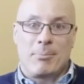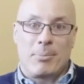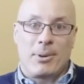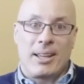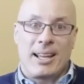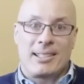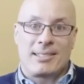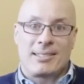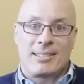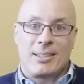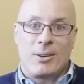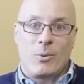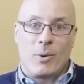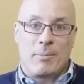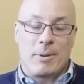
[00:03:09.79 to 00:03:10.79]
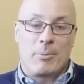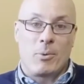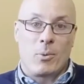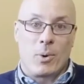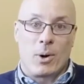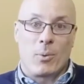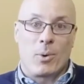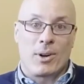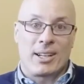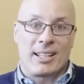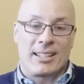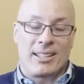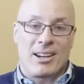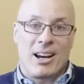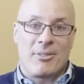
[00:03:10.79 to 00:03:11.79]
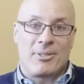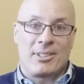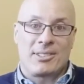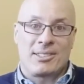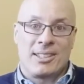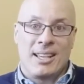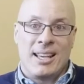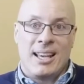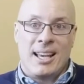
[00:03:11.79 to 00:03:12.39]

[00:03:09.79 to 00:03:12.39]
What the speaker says: in place when people were working in the office.